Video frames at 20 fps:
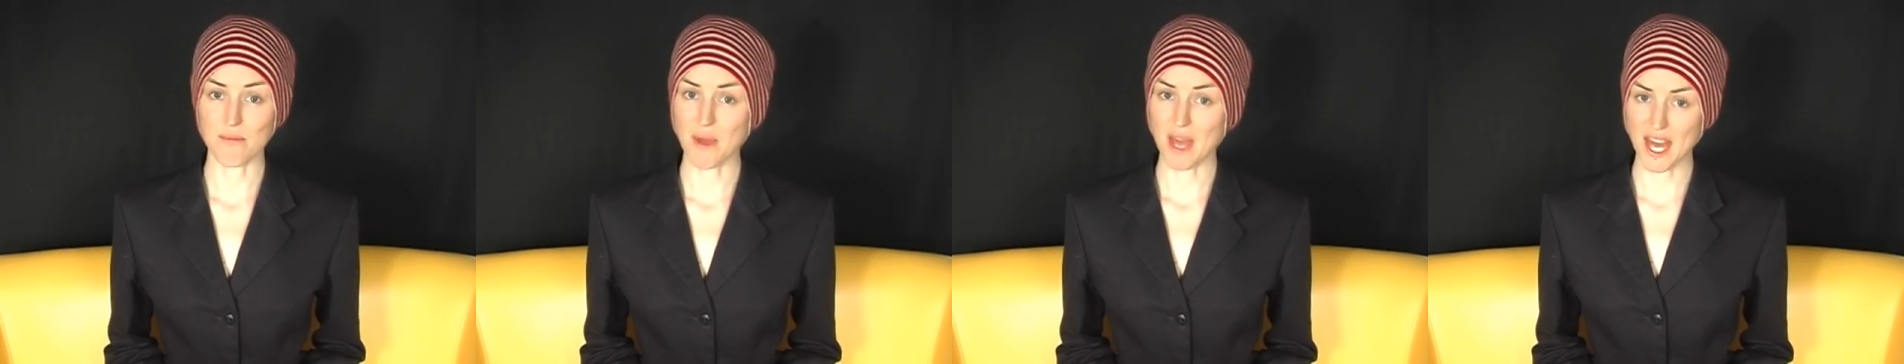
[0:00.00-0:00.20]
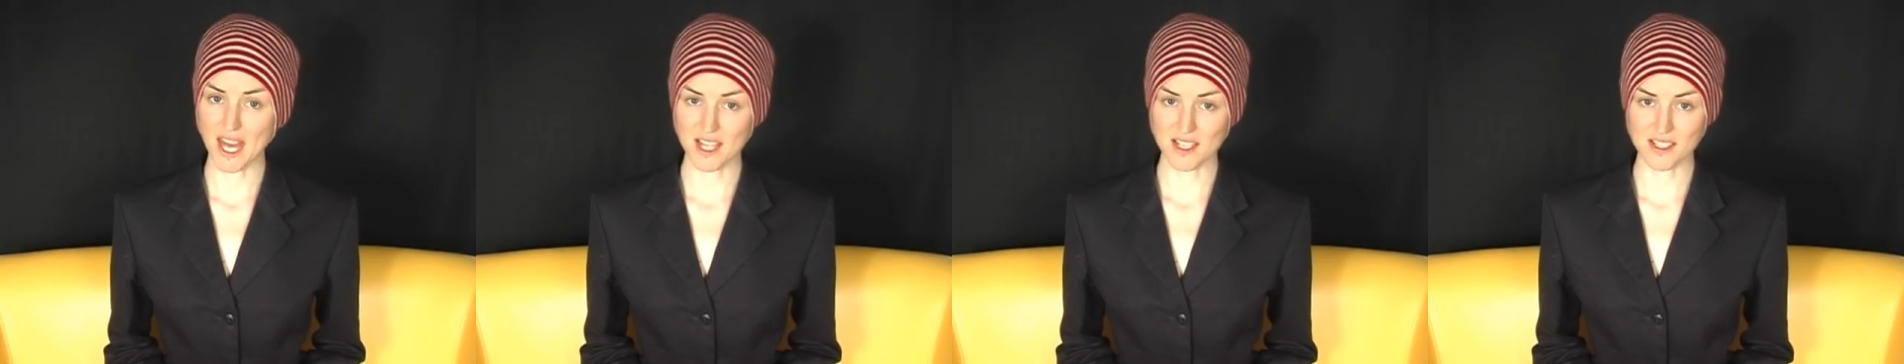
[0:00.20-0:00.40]

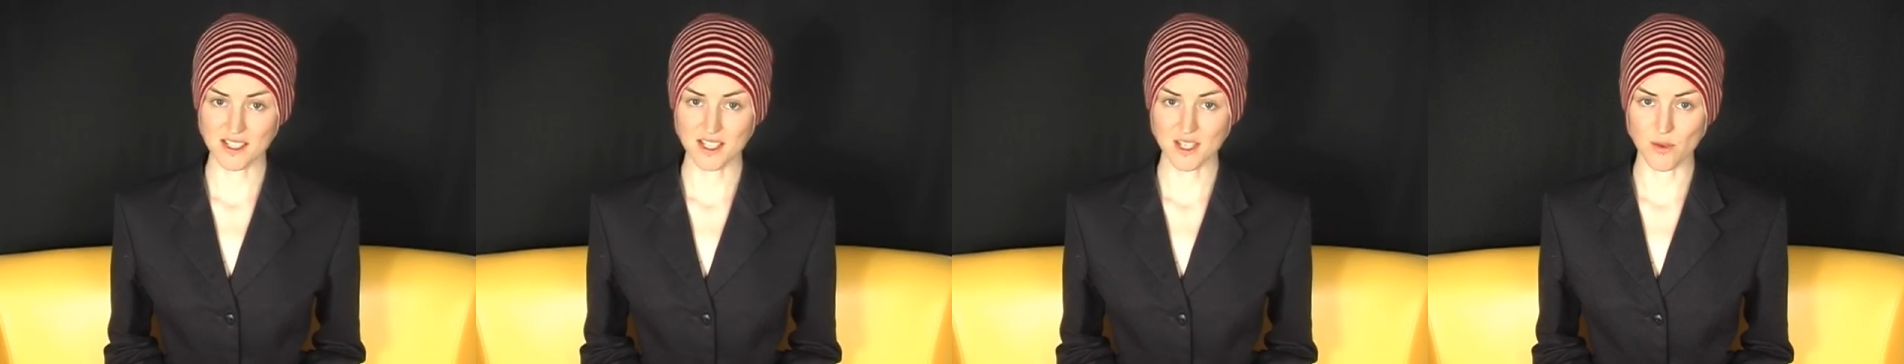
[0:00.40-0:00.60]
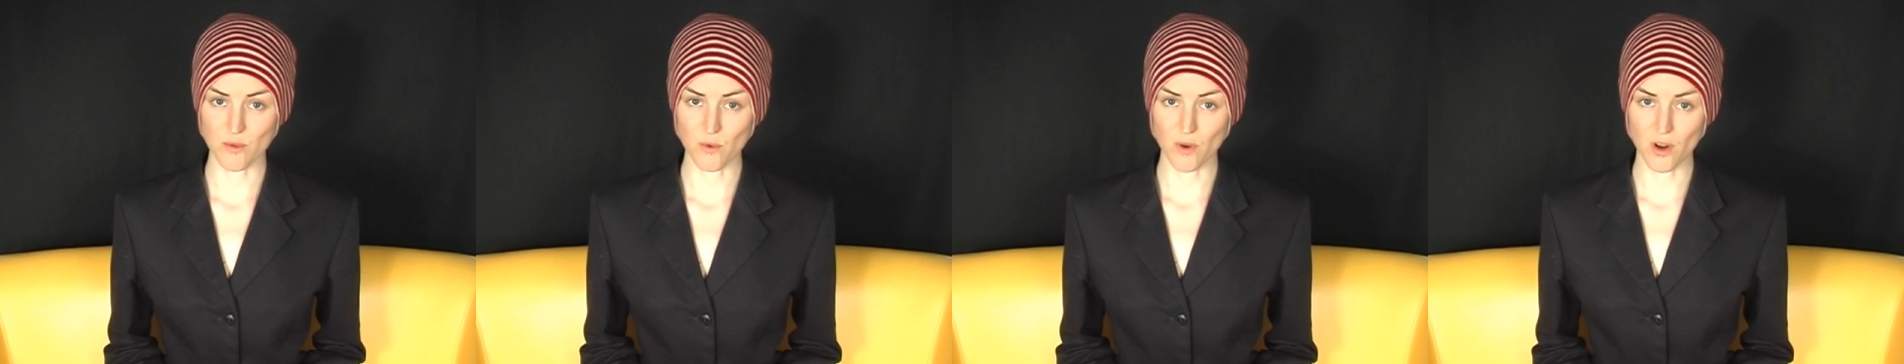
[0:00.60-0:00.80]

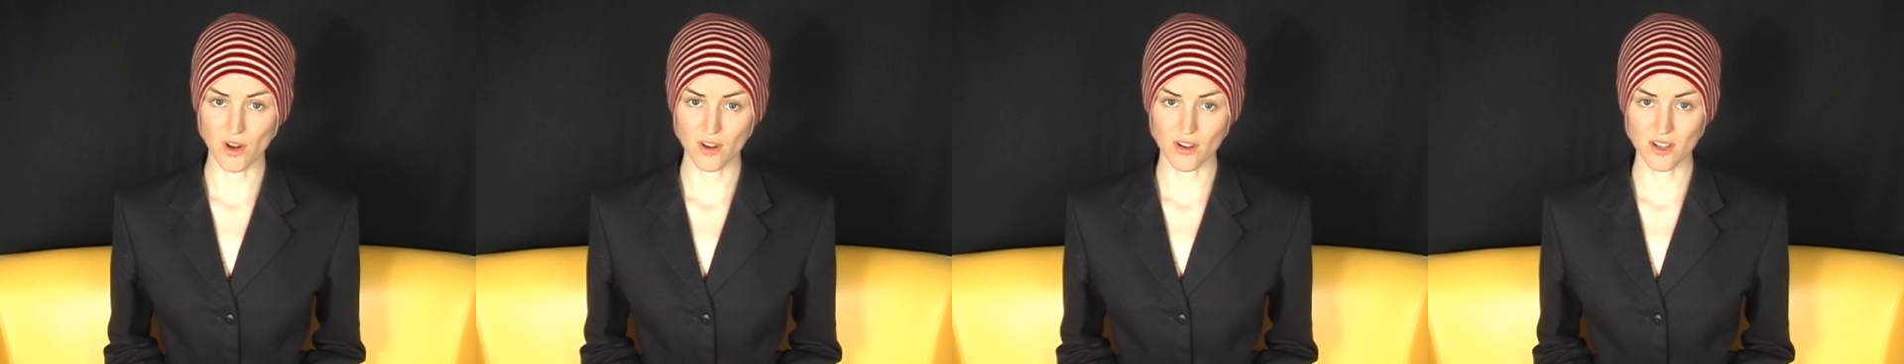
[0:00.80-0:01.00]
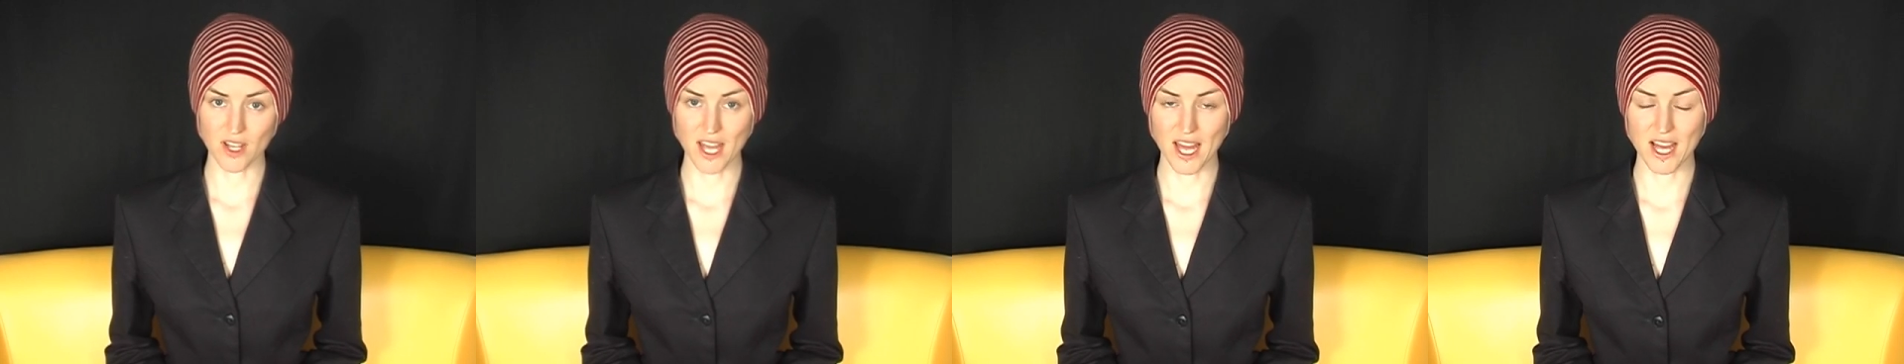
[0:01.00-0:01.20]
Pansy
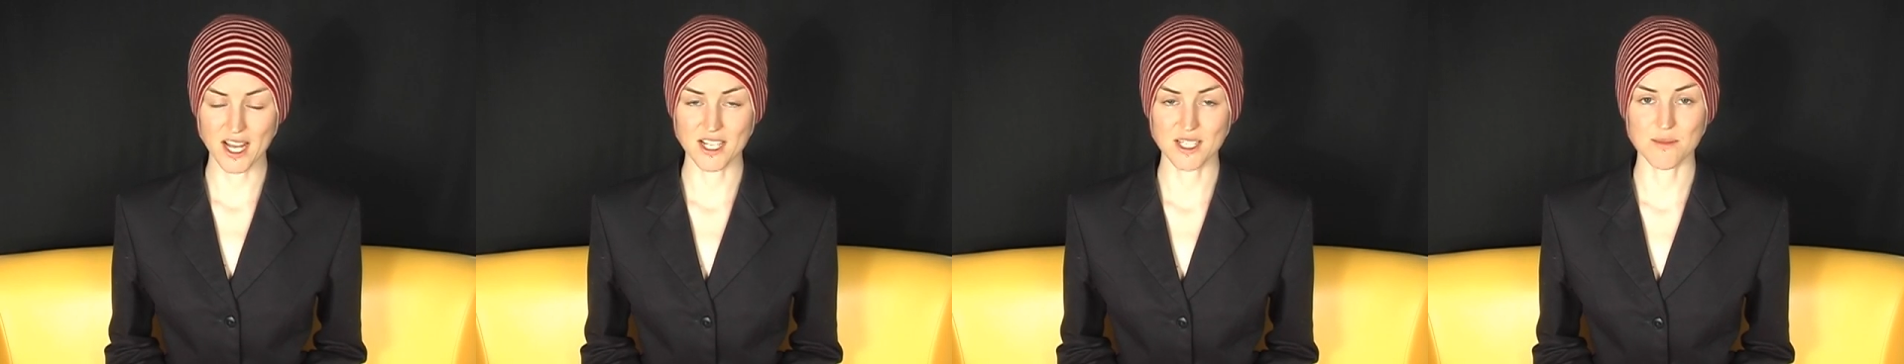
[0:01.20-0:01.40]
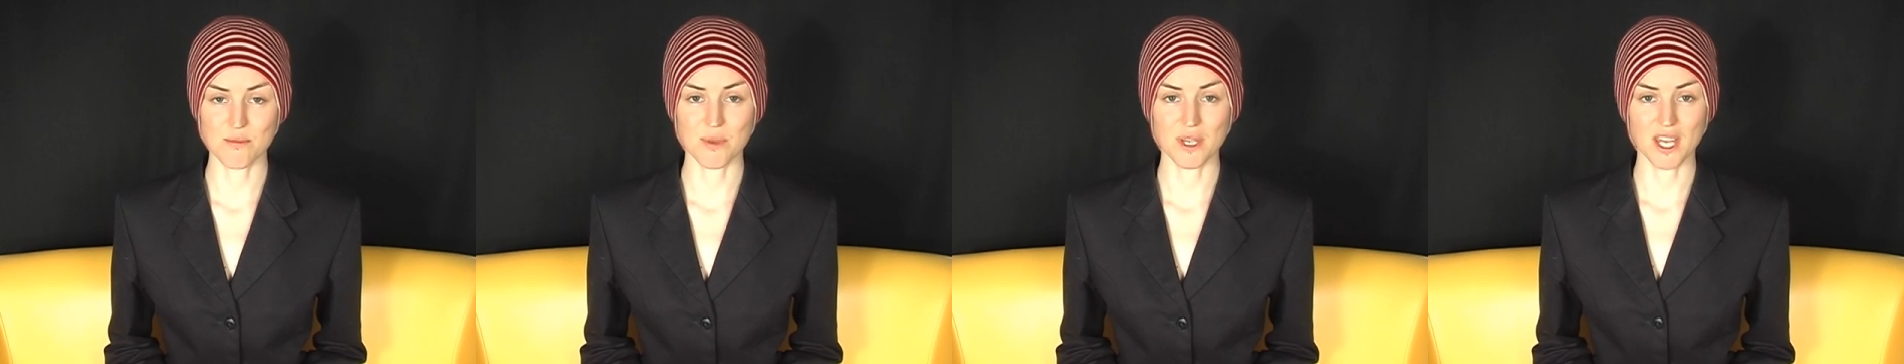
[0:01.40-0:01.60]
Wong
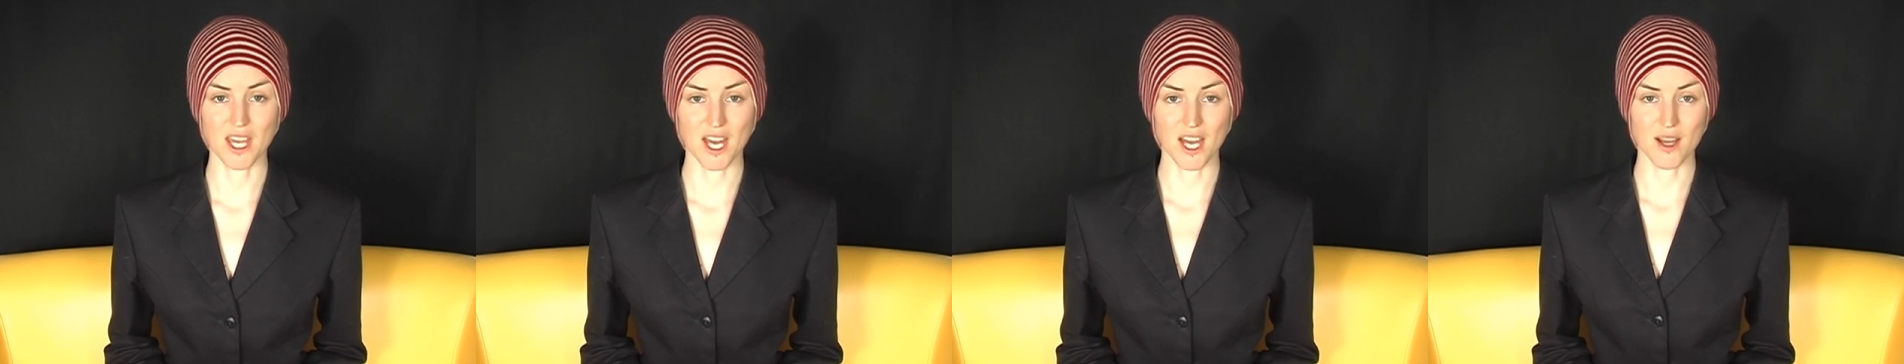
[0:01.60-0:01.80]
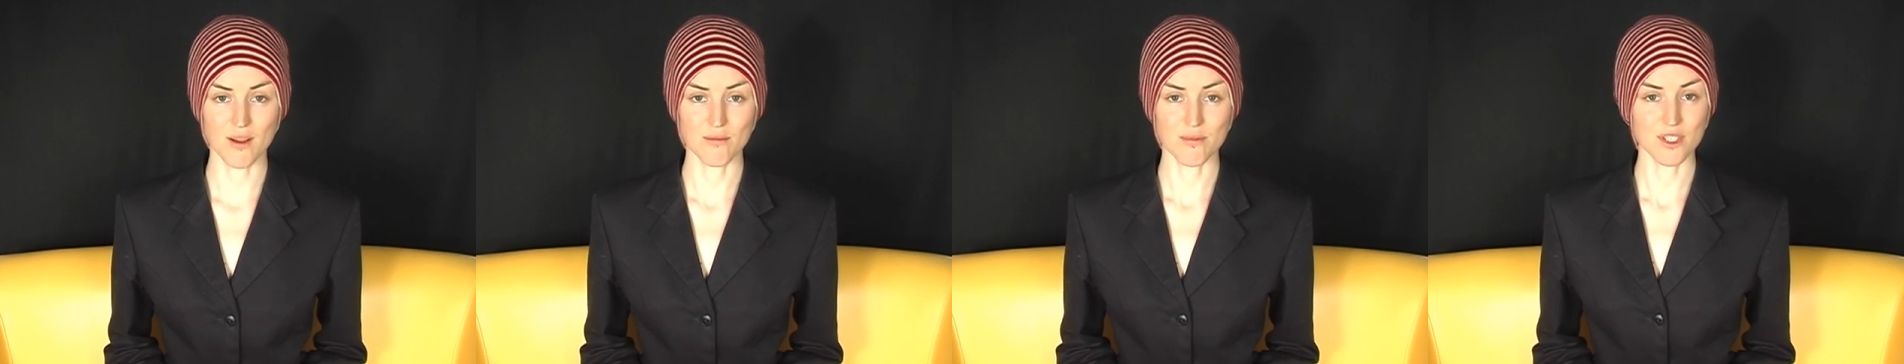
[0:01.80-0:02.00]
has become